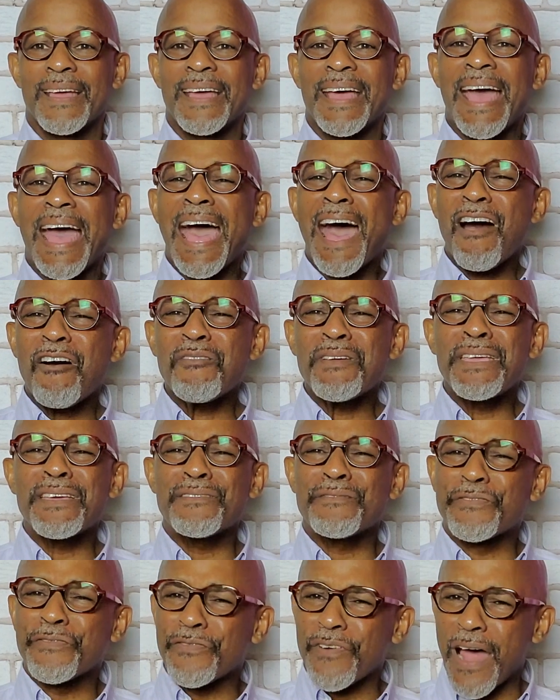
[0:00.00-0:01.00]
How
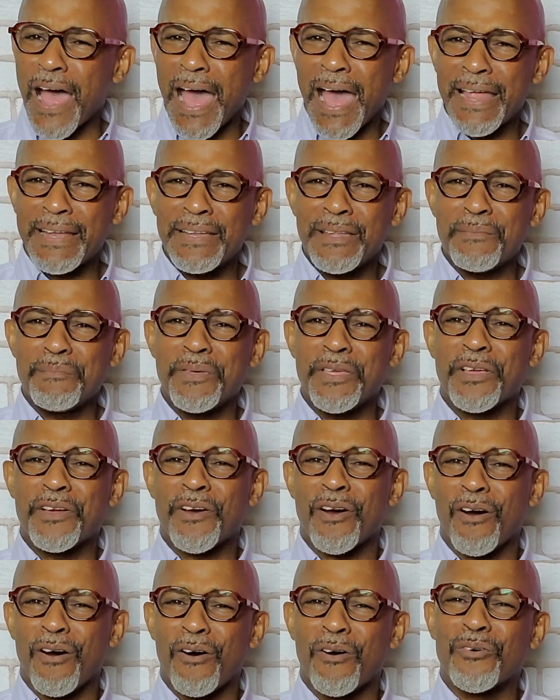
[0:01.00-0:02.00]
can Friday be
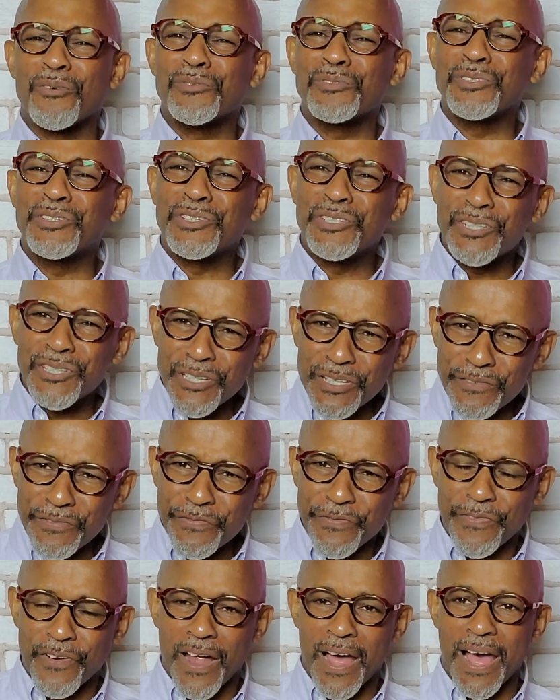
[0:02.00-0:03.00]
called Good
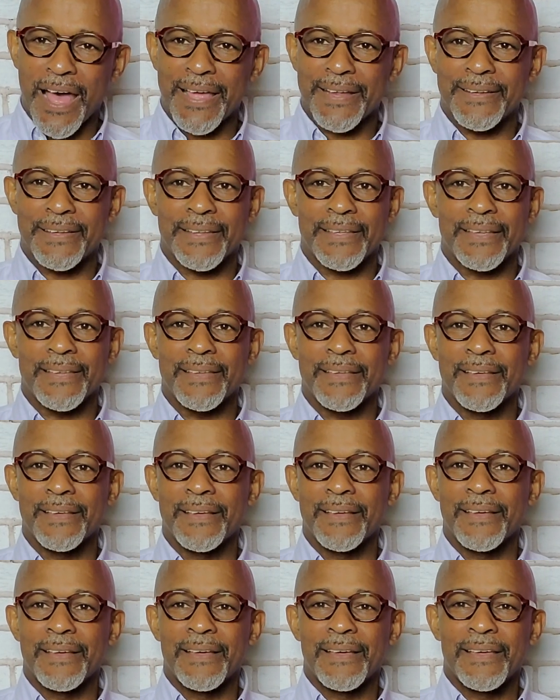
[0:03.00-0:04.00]
Friday
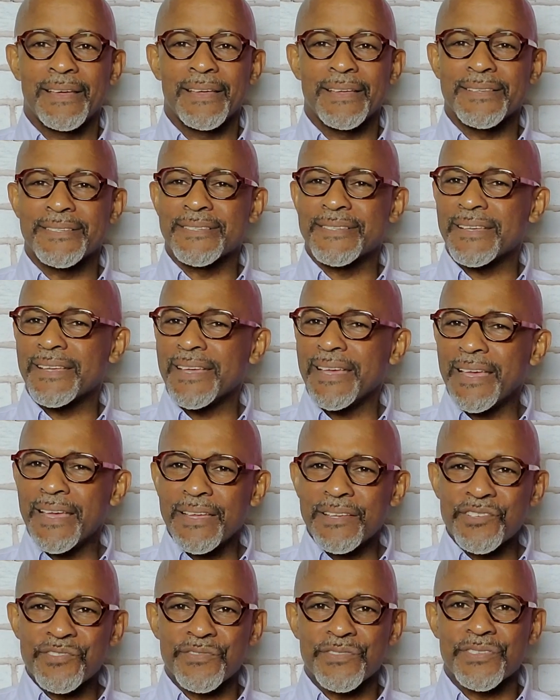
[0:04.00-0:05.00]
is
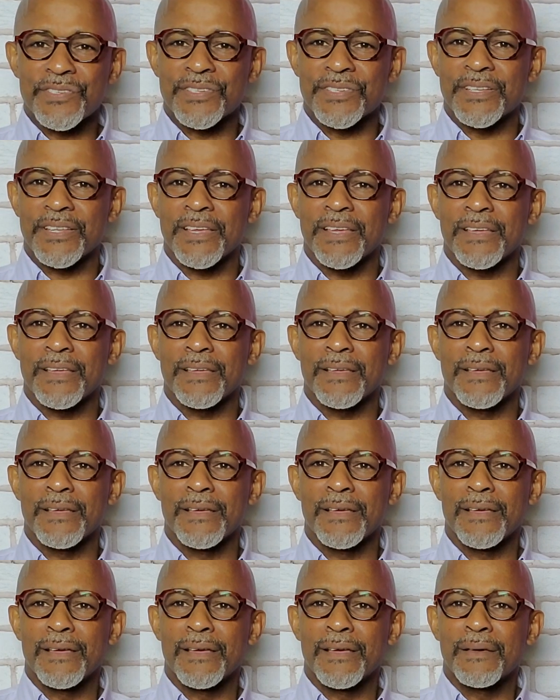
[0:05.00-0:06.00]
interesting.
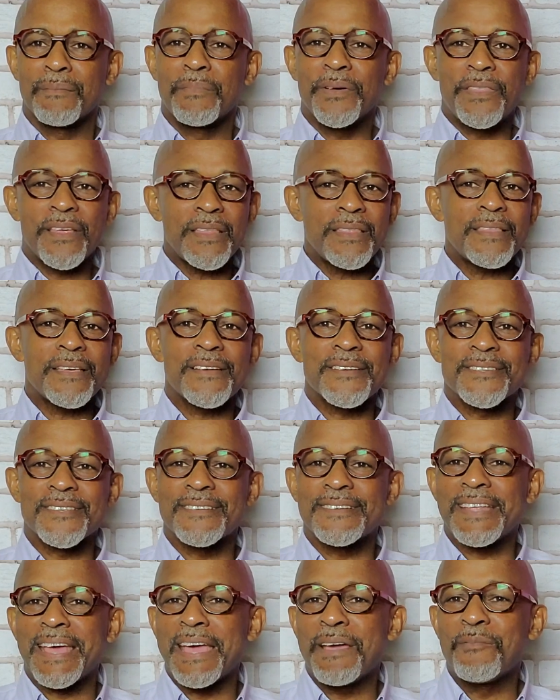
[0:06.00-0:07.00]
But then there's a
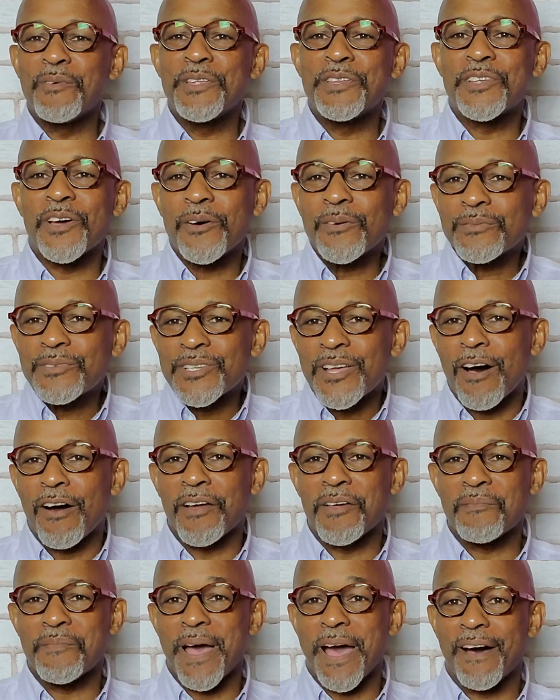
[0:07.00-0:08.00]
day we don't
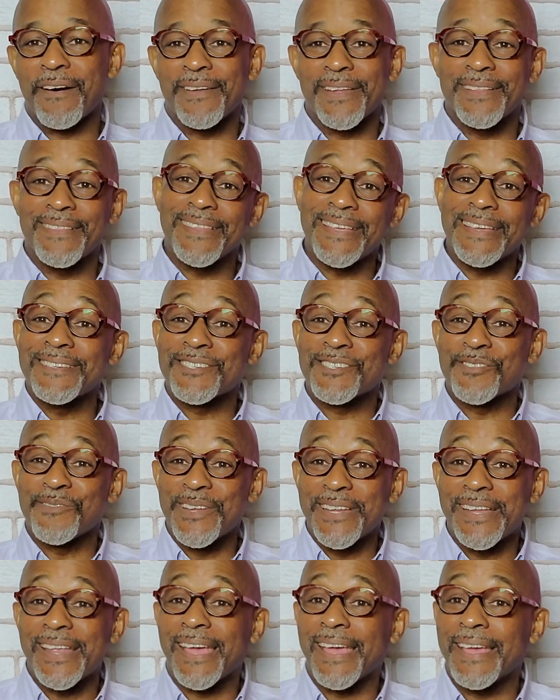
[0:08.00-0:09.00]
talk about in these
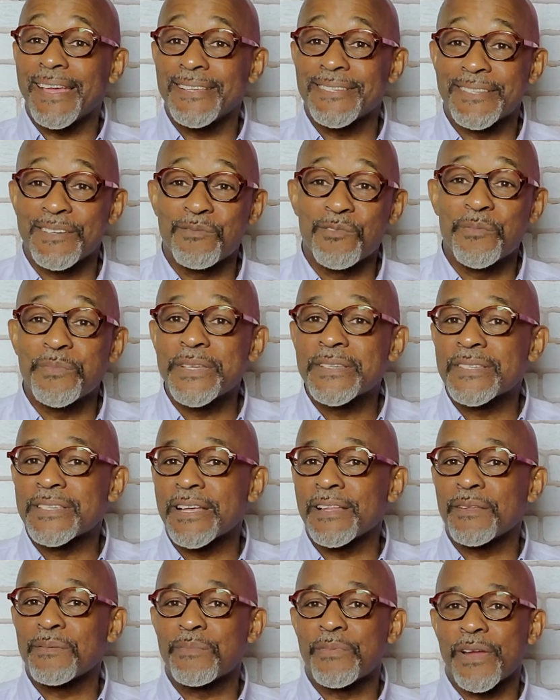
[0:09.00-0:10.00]
3 days that we'll be
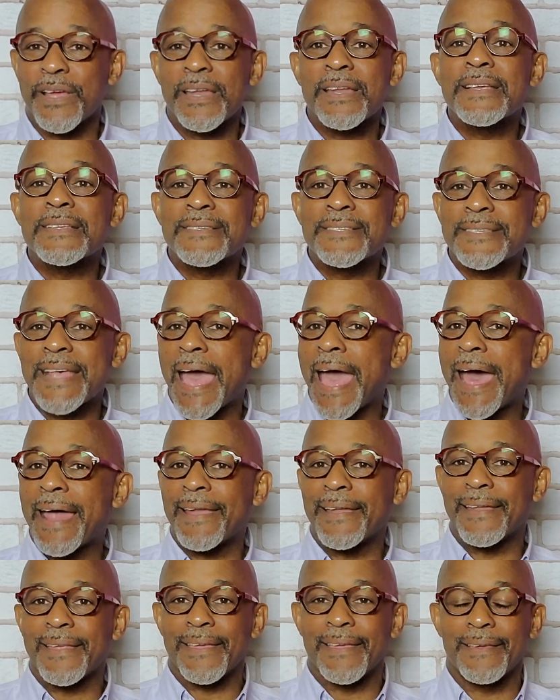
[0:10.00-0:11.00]
celebrating. It's
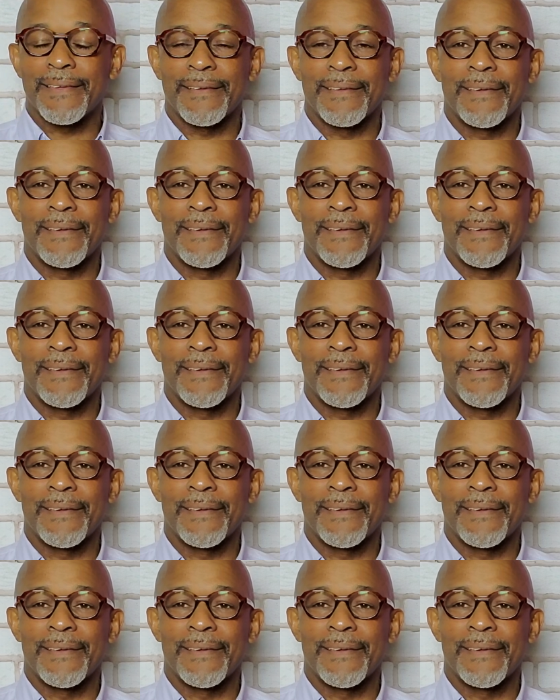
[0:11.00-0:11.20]
Saturday.